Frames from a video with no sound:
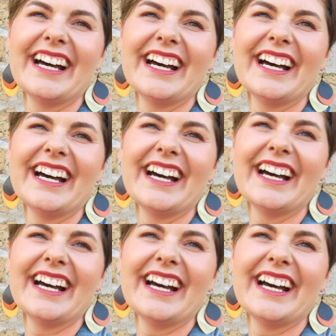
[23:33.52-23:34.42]

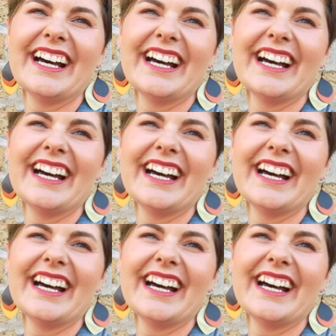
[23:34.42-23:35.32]

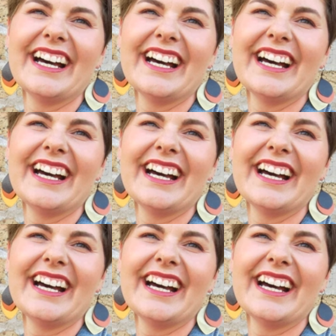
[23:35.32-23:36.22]

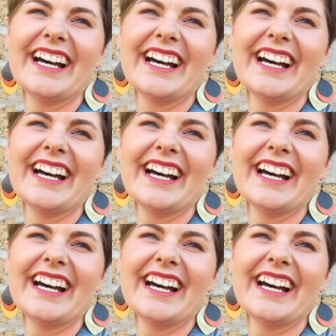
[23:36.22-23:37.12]

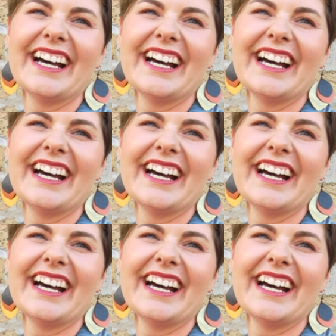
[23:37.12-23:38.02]

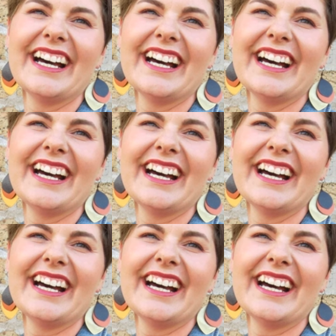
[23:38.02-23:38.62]
The face doesn't move, so there is nothing to read.